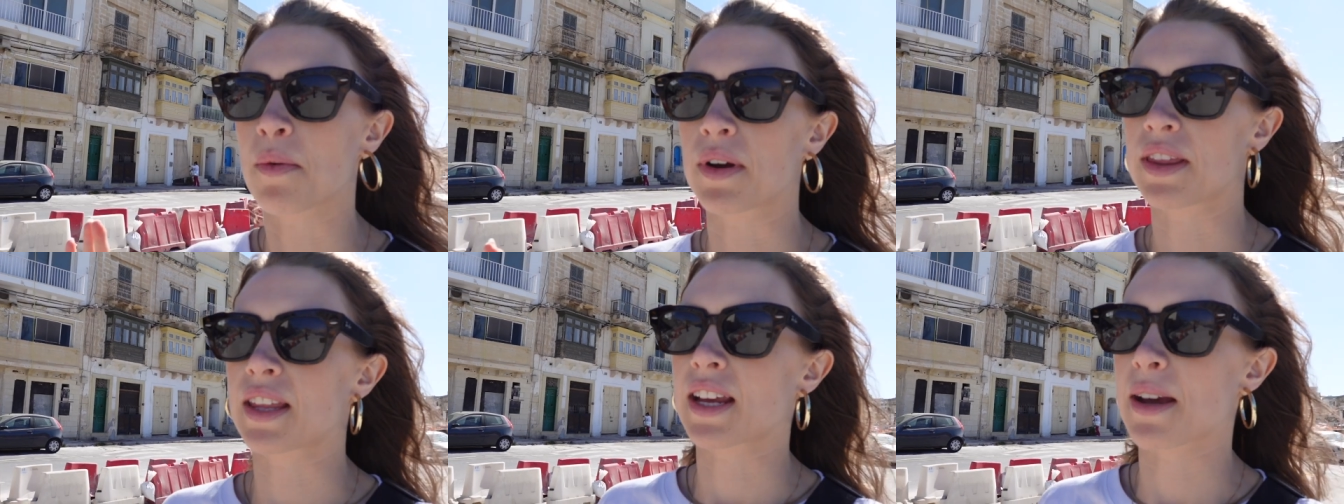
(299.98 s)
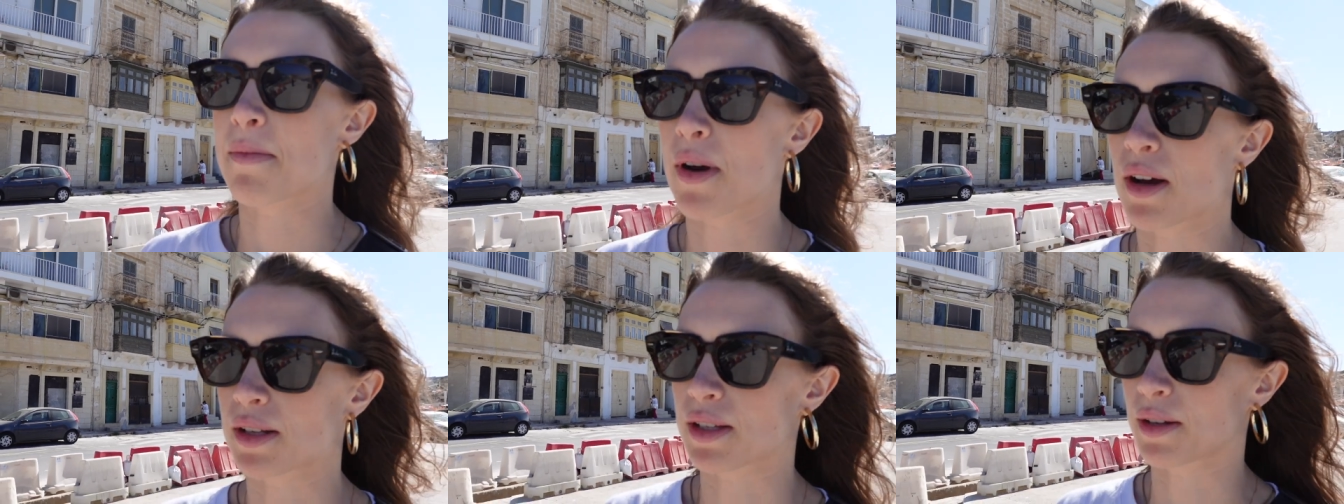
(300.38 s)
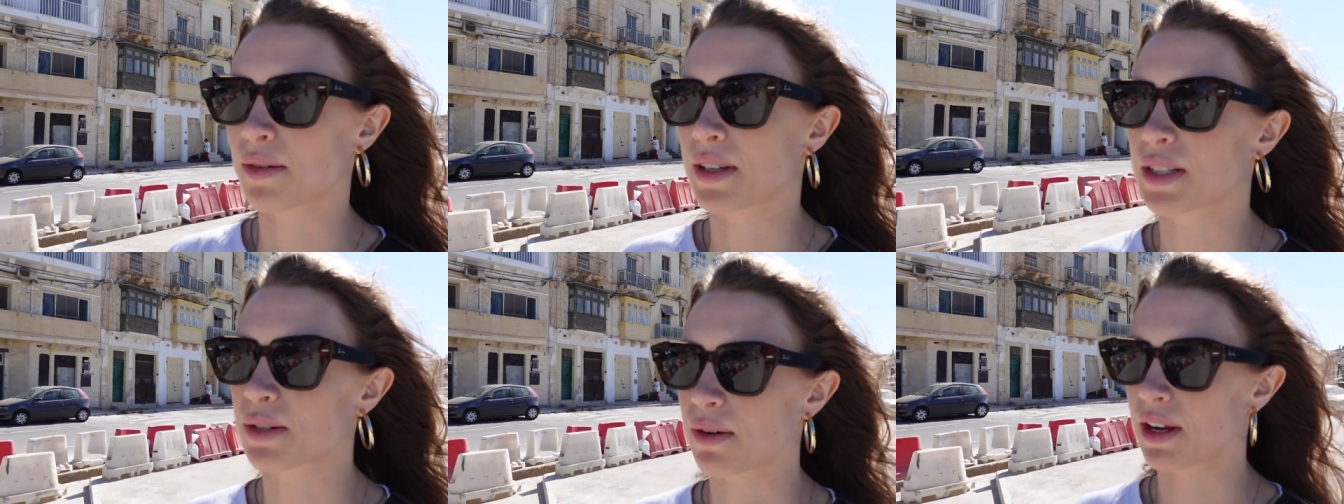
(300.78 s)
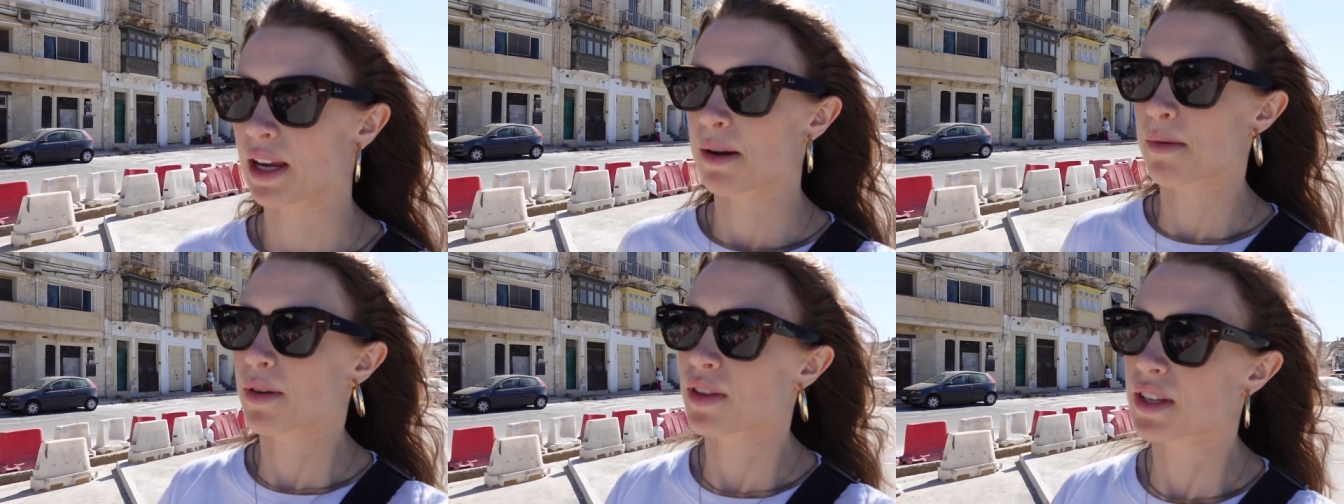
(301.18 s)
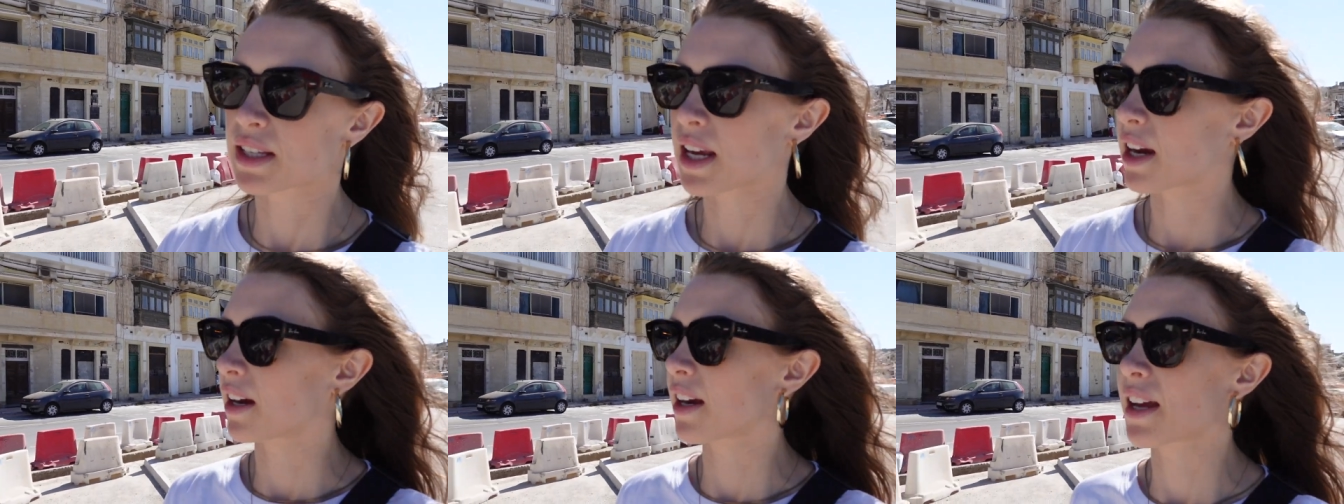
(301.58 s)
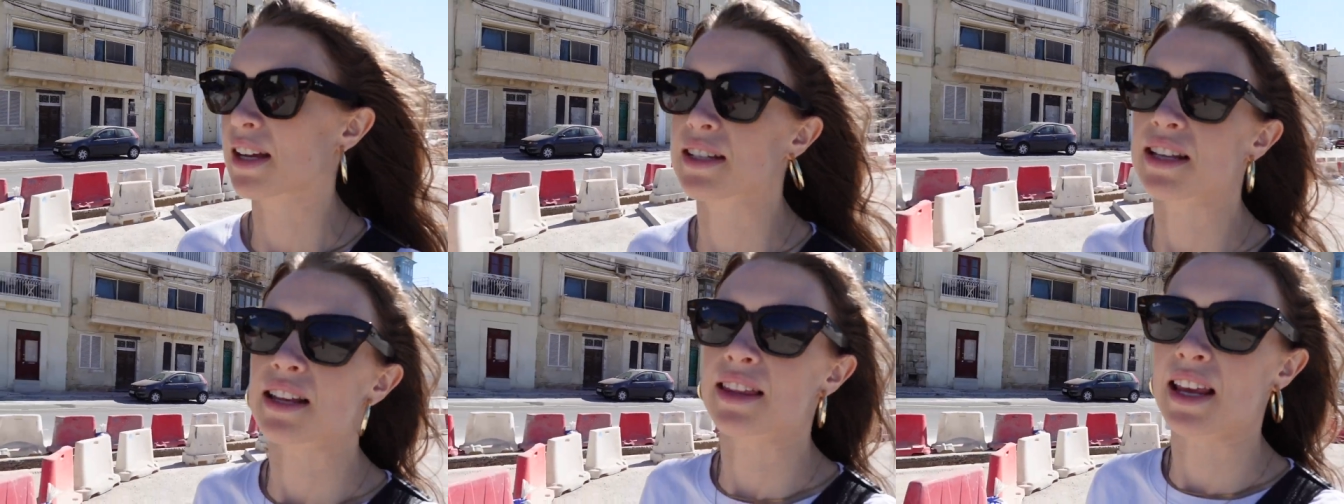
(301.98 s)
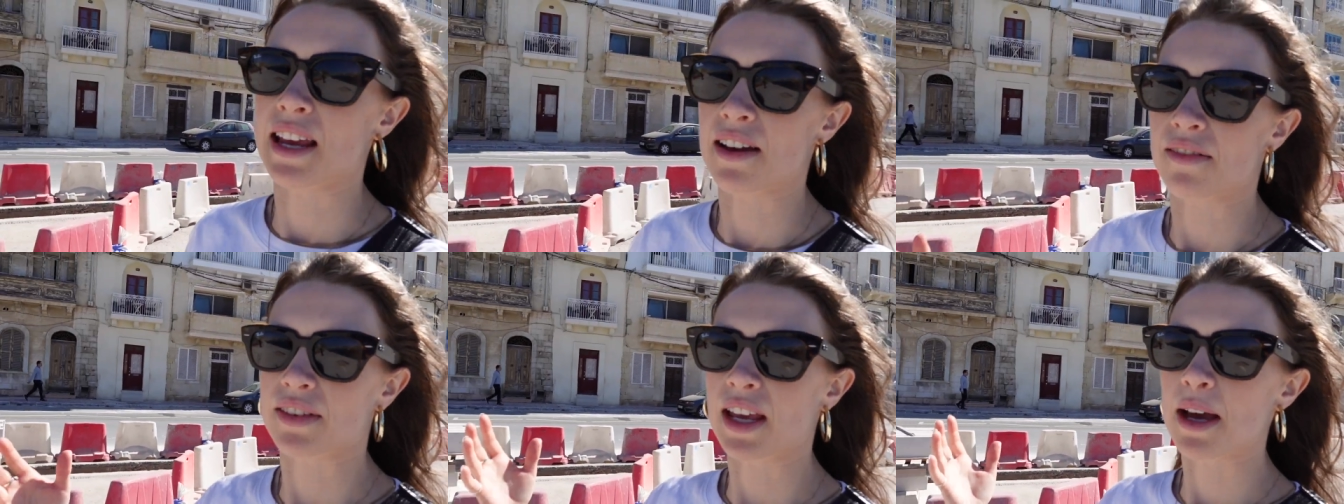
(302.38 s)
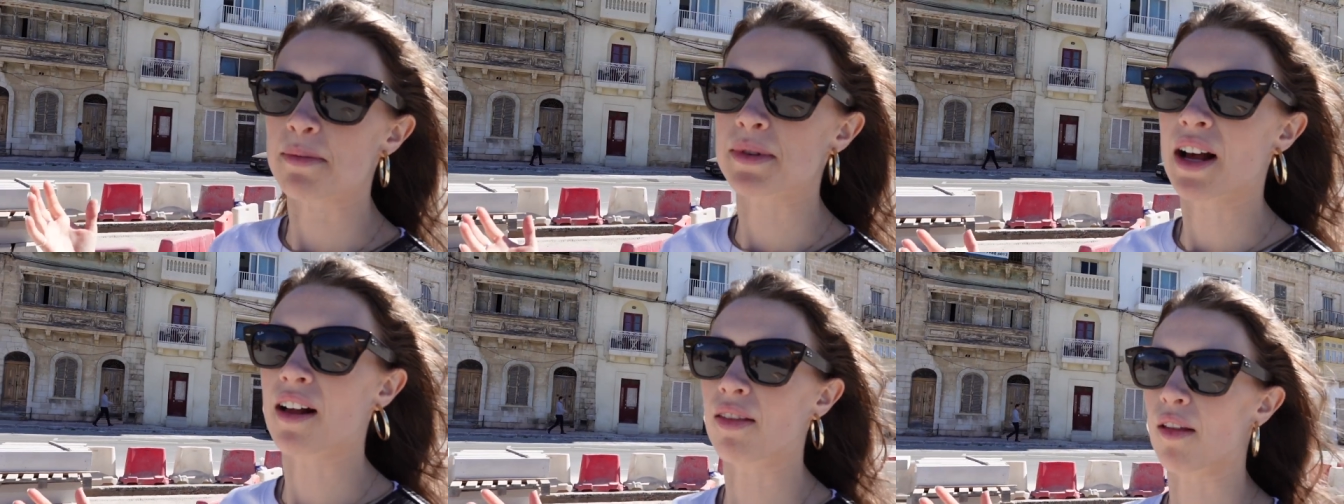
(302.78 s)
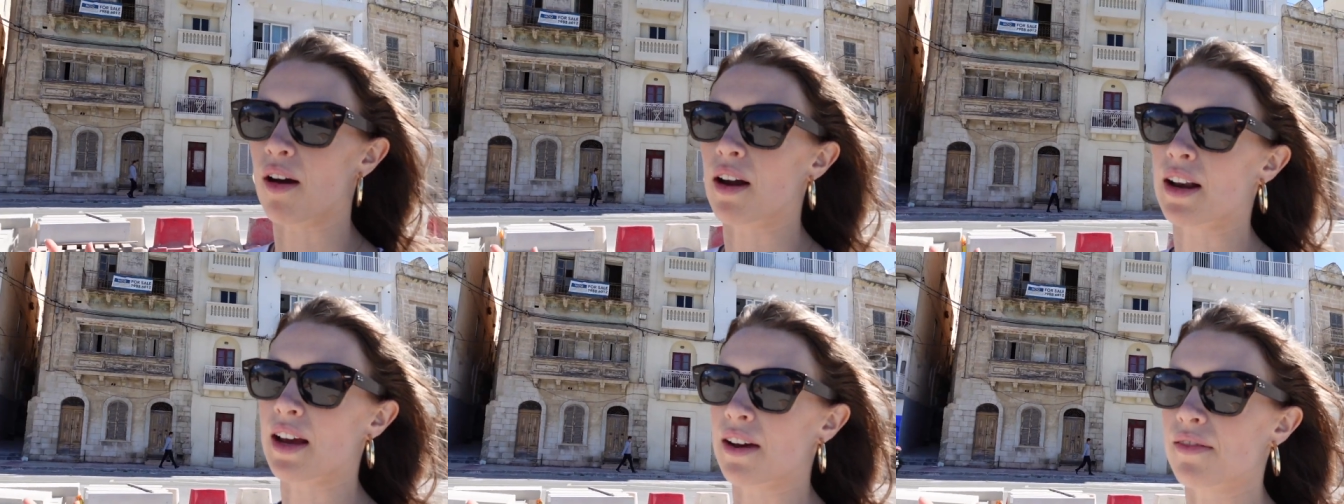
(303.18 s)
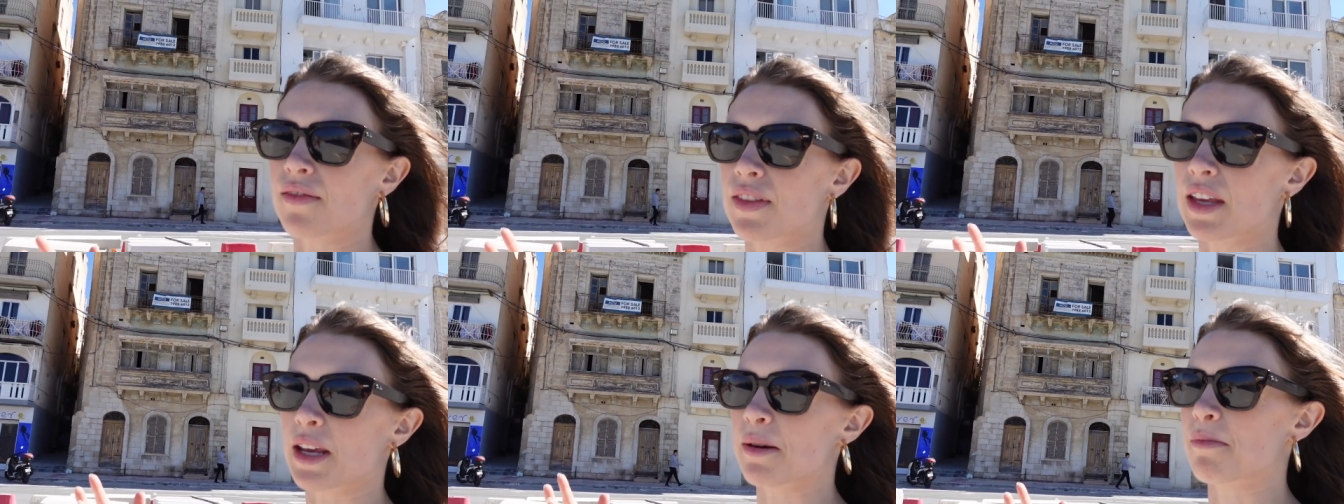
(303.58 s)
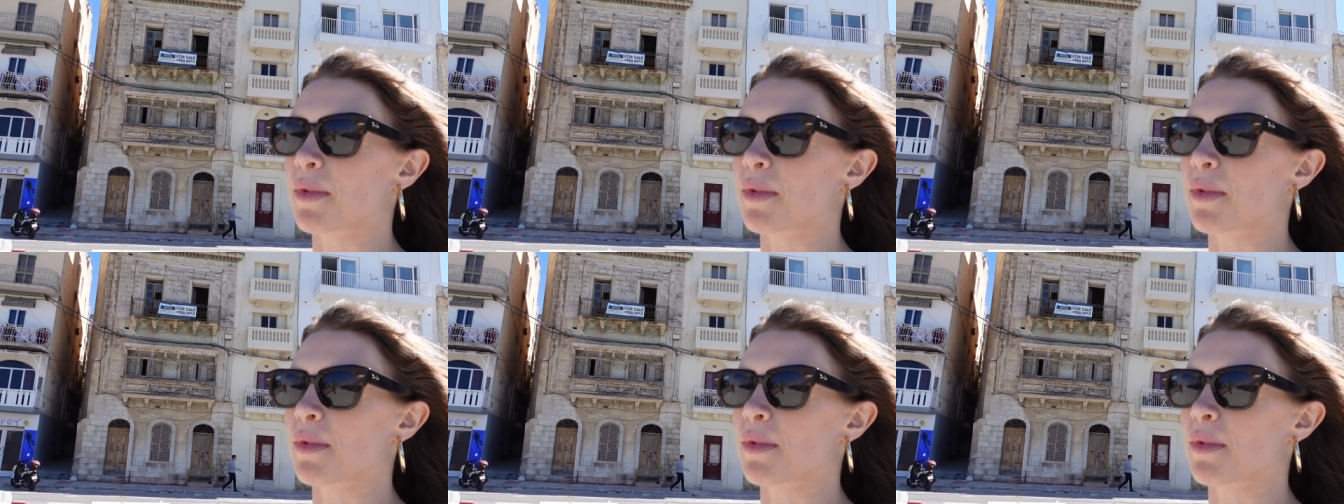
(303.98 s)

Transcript: One thing I'm also enjoying about this area is that they have kept a lot of the